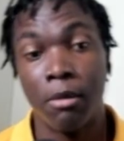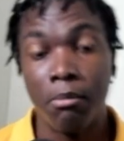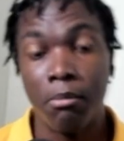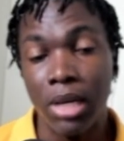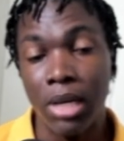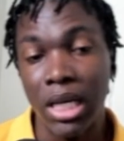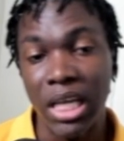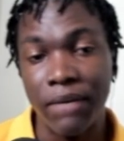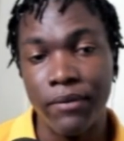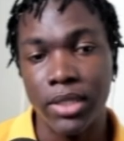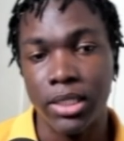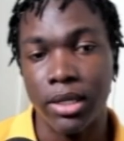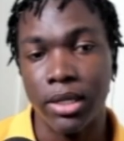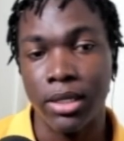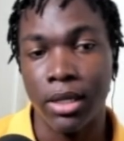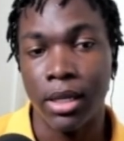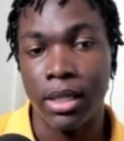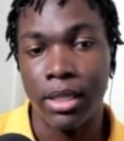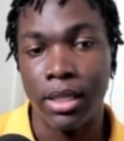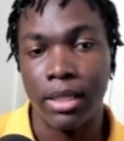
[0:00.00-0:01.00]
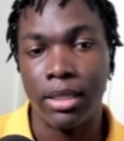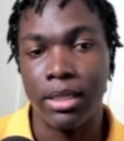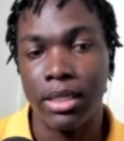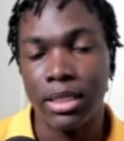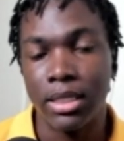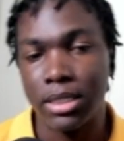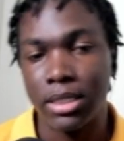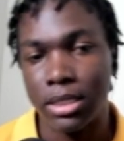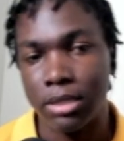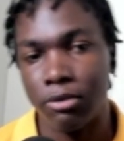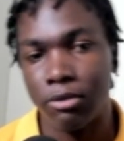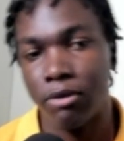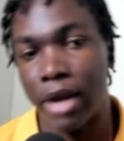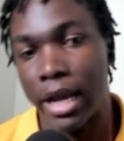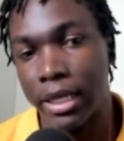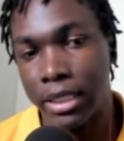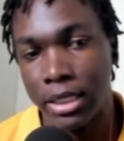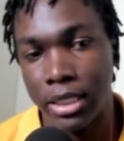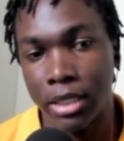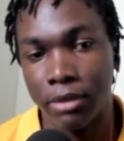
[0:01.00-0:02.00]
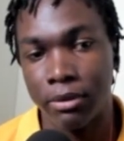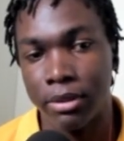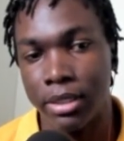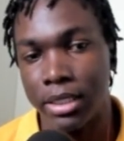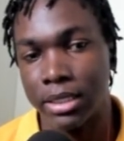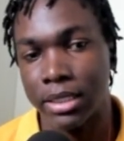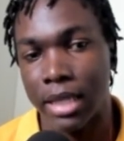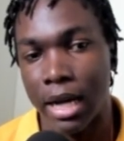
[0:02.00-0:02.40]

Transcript: Believe it or not, this right here is